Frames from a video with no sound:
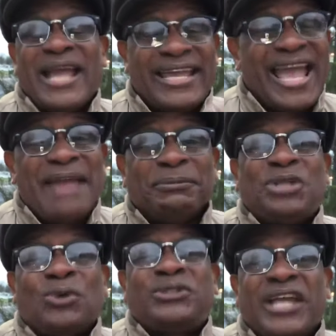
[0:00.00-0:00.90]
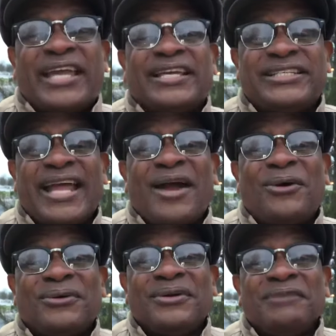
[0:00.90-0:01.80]
they gave him 2 tickets
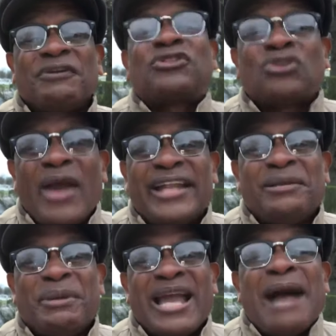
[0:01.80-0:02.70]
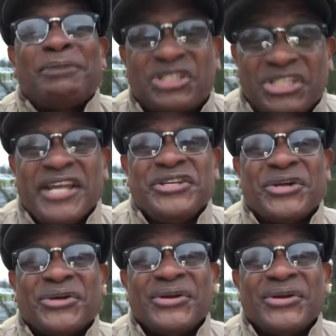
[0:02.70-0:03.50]
now for threatening me. I'm a senior.